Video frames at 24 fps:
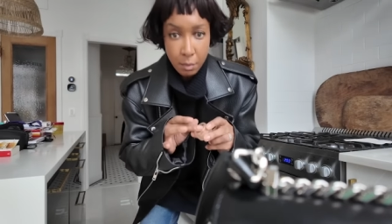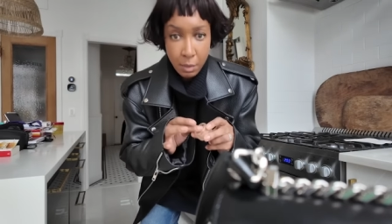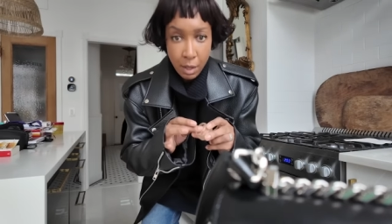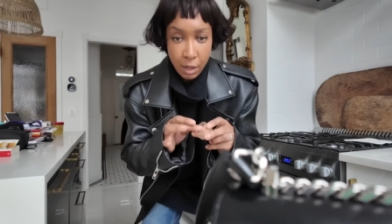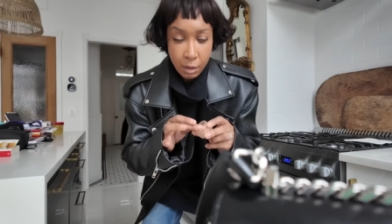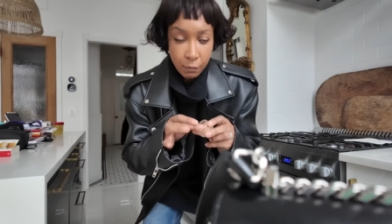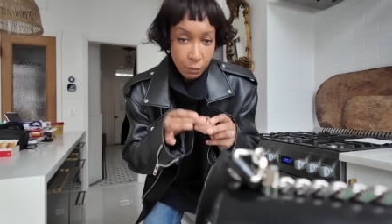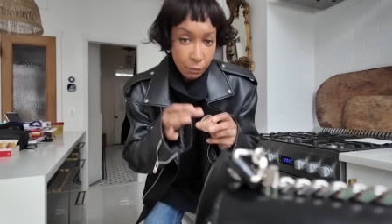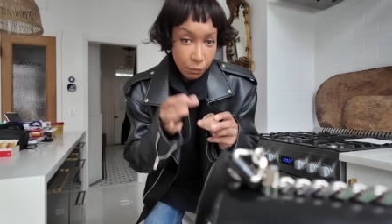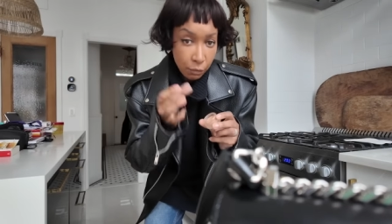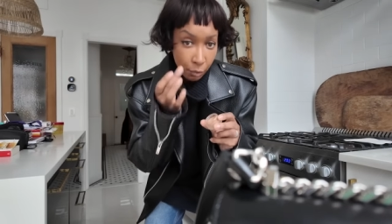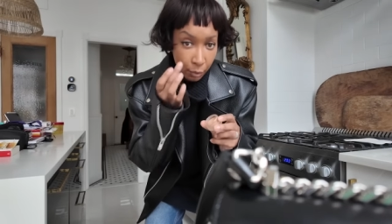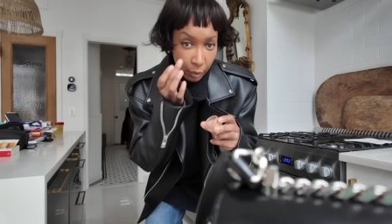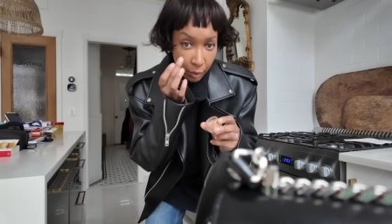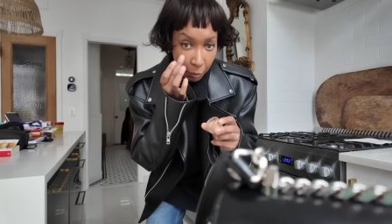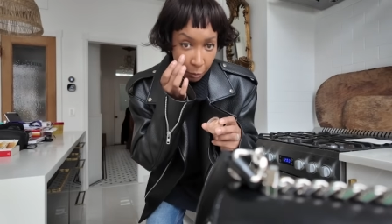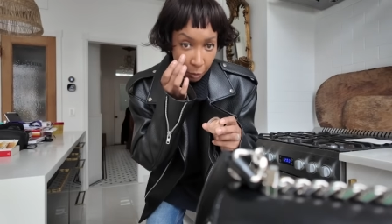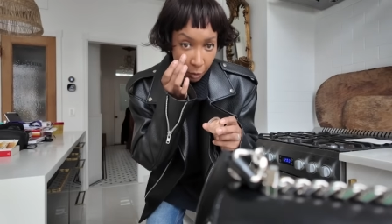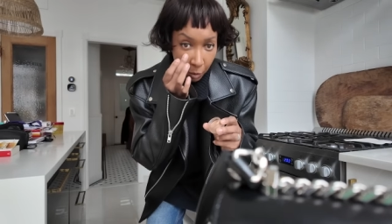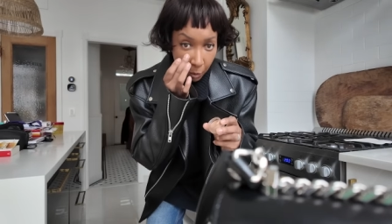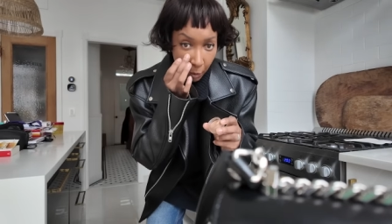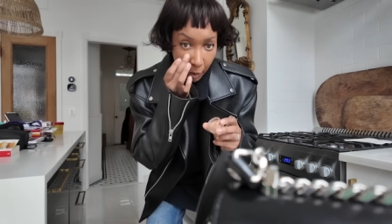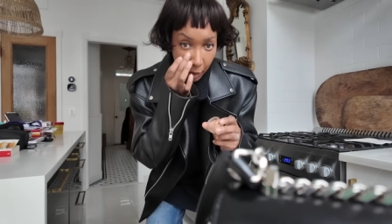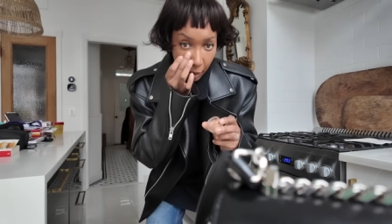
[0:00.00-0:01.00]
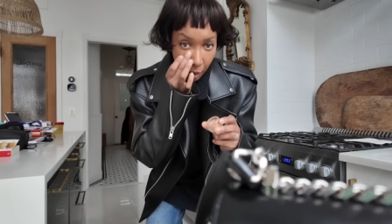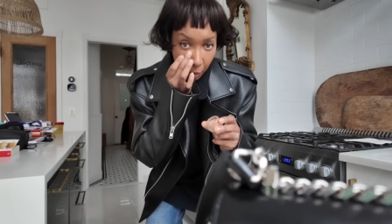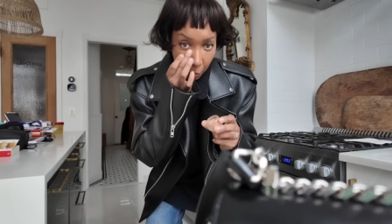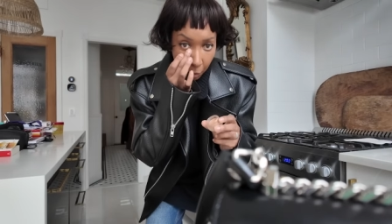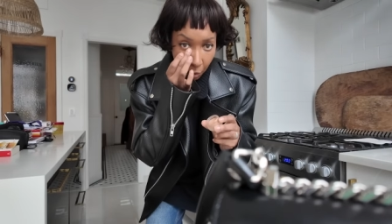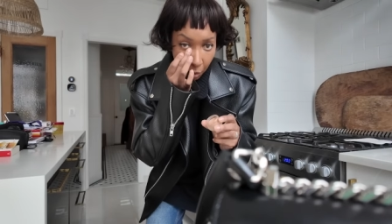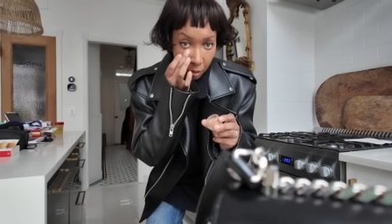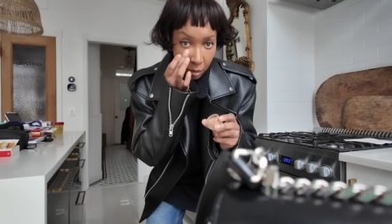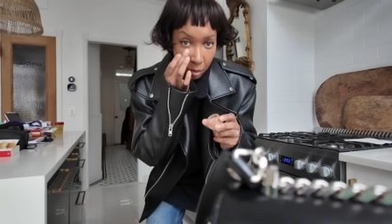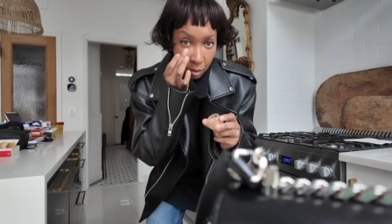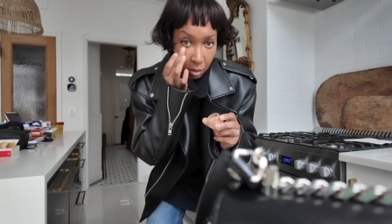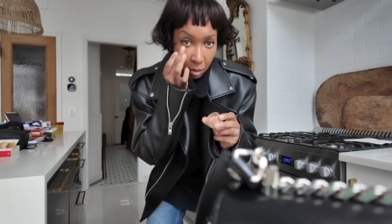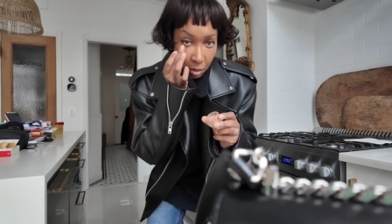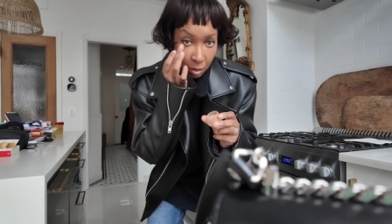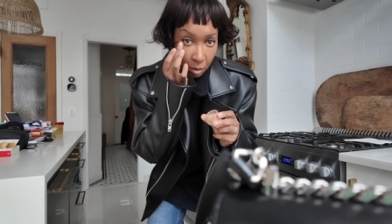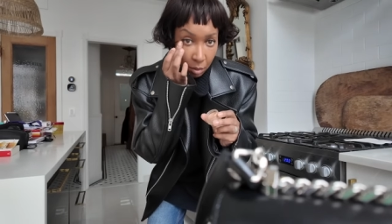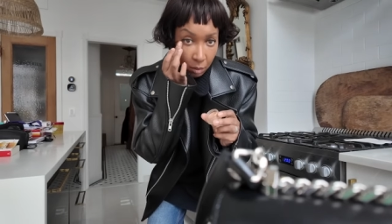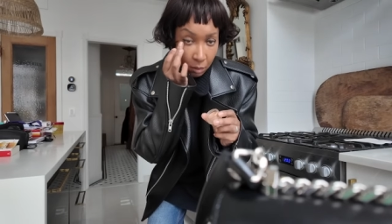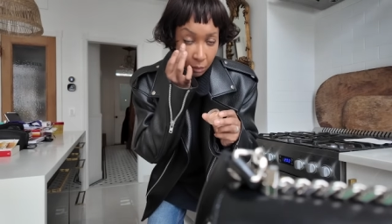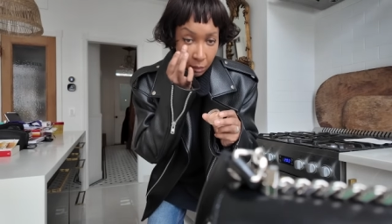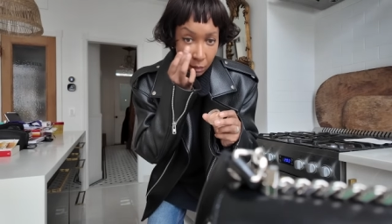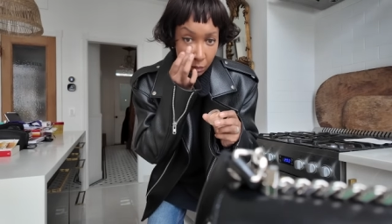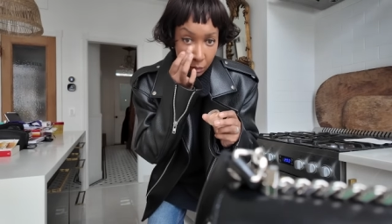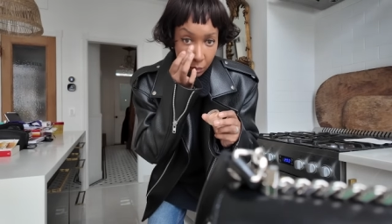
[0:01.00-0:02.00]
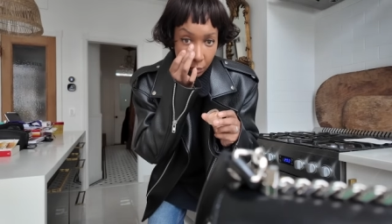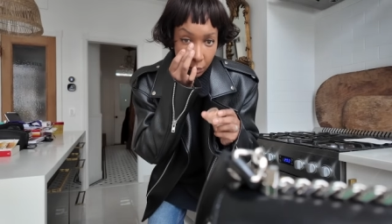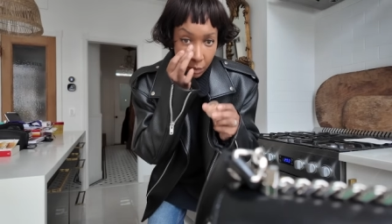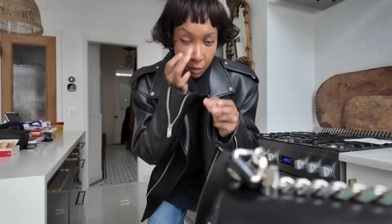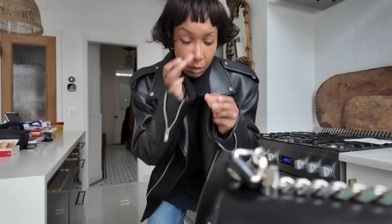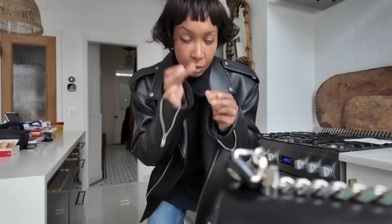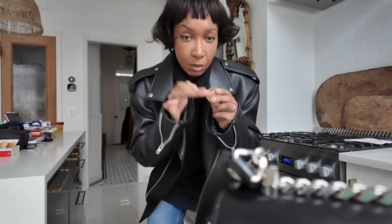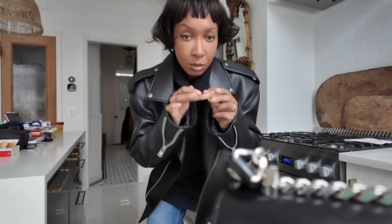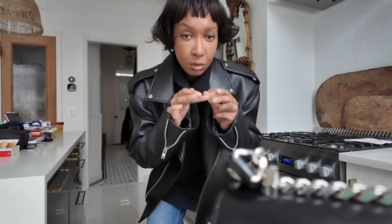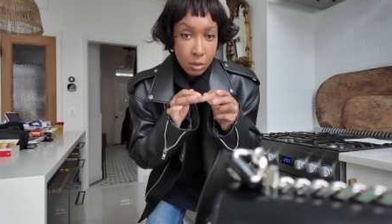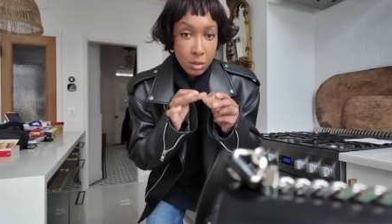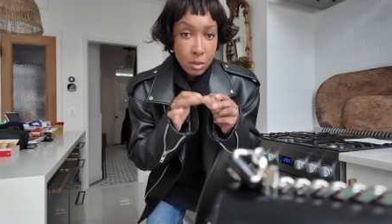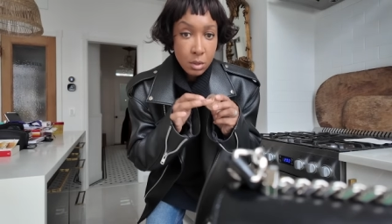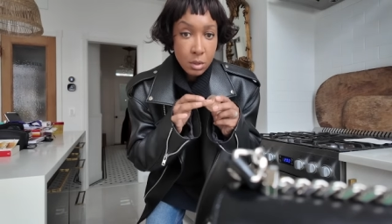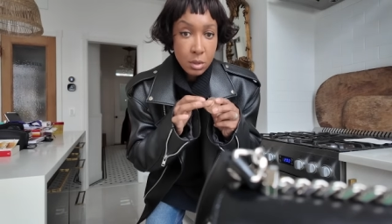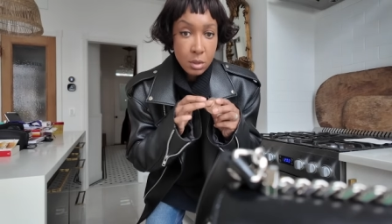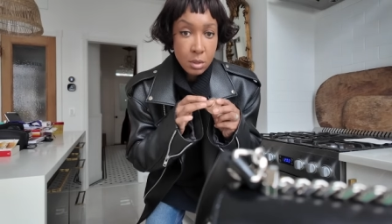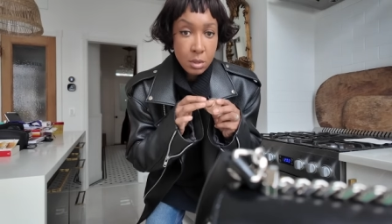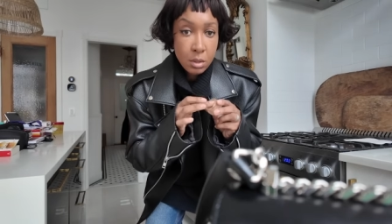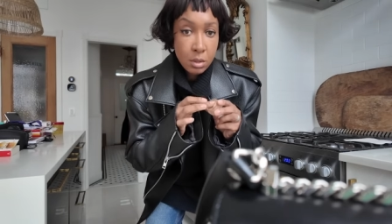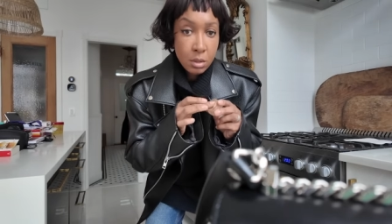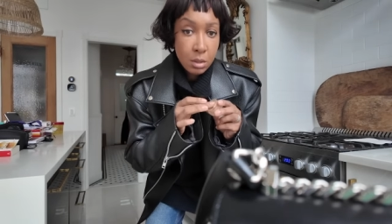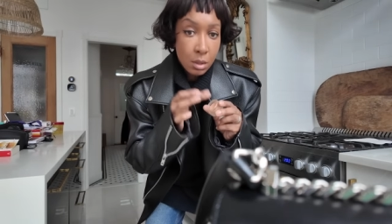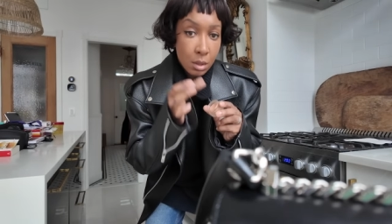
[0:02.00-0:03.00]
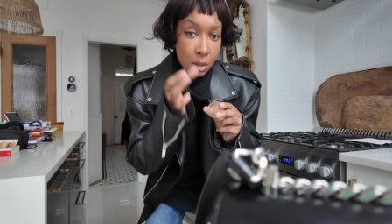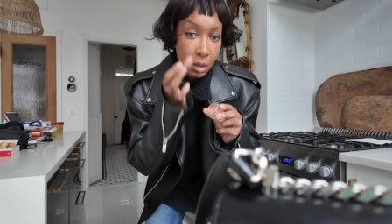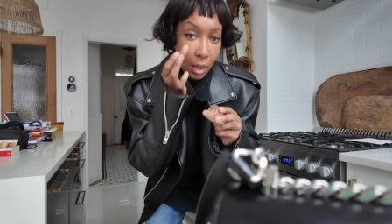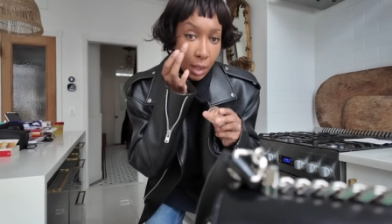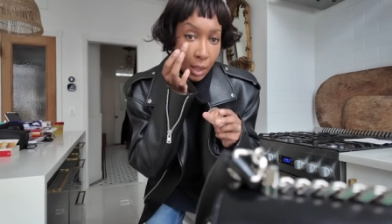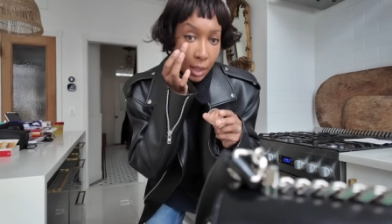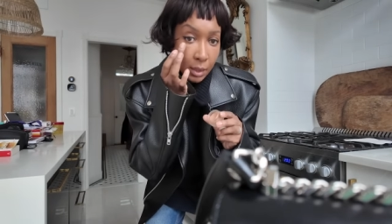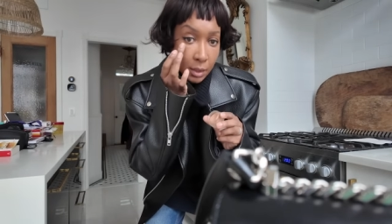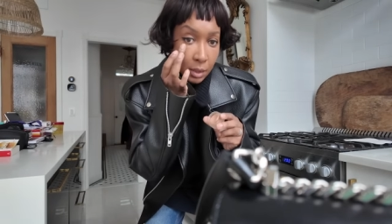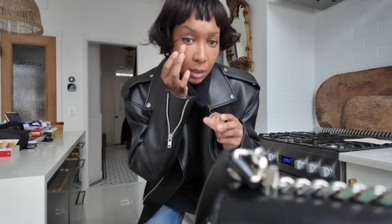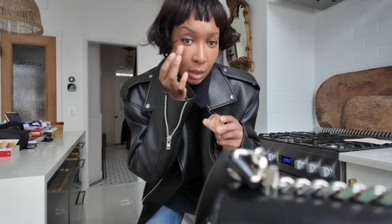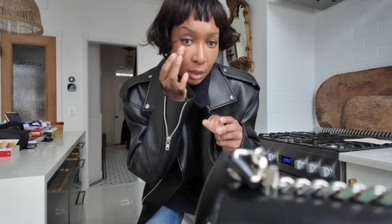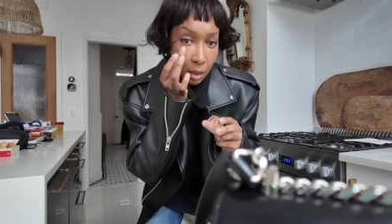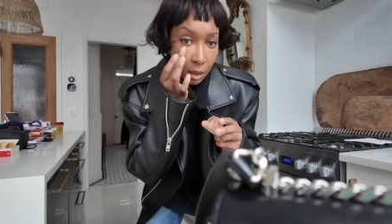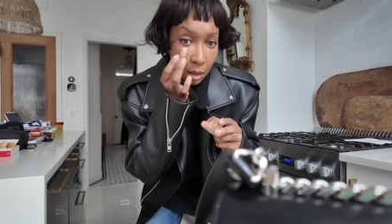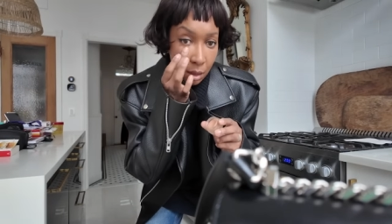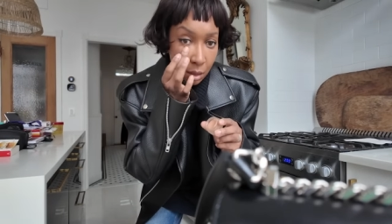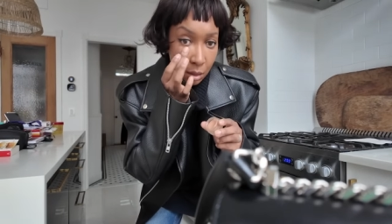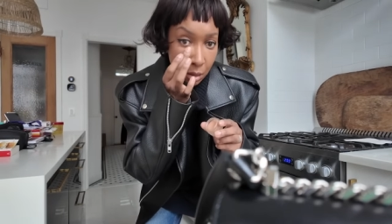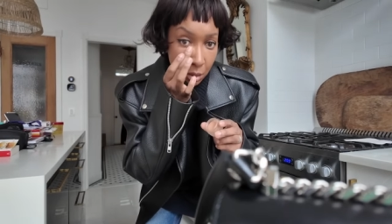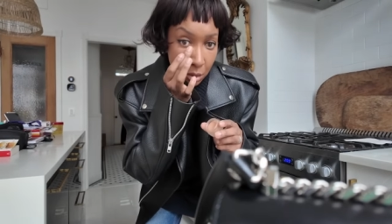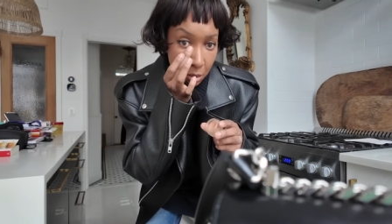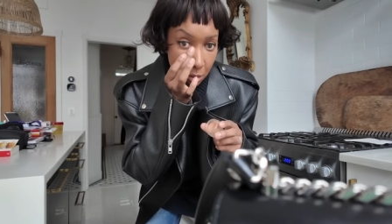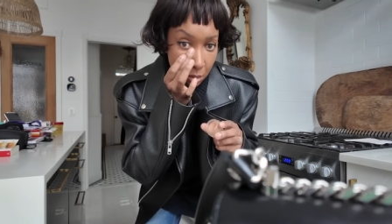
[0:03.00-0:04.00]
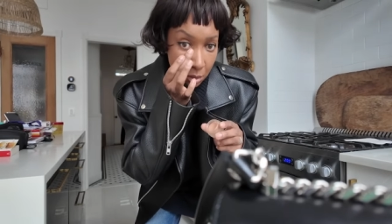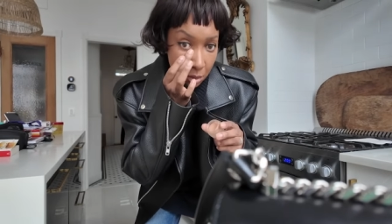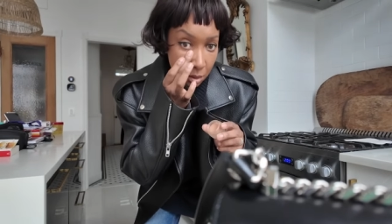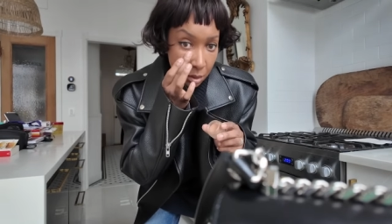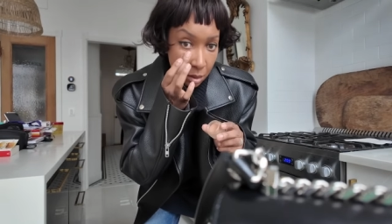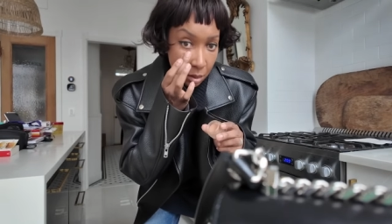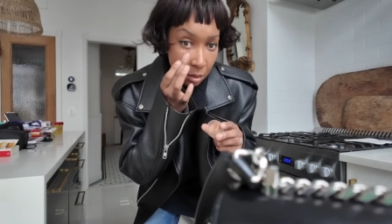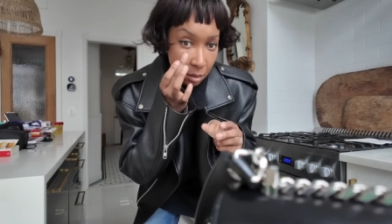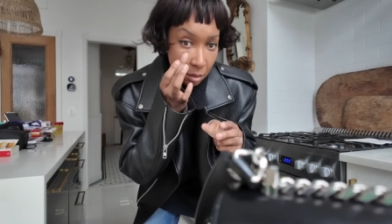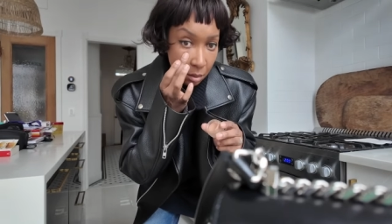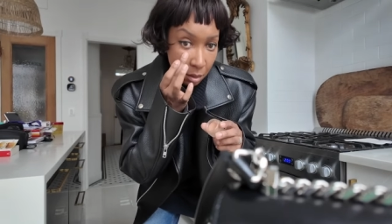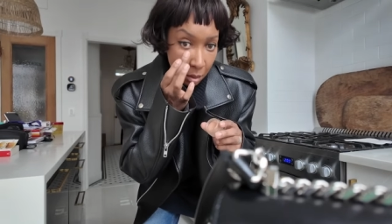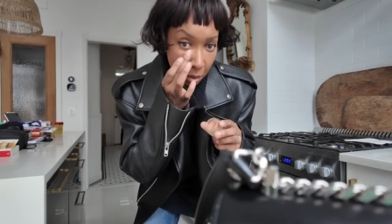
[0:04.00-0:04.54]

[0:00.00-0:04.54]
matter if you've already put your makeup on. You just add it and it just,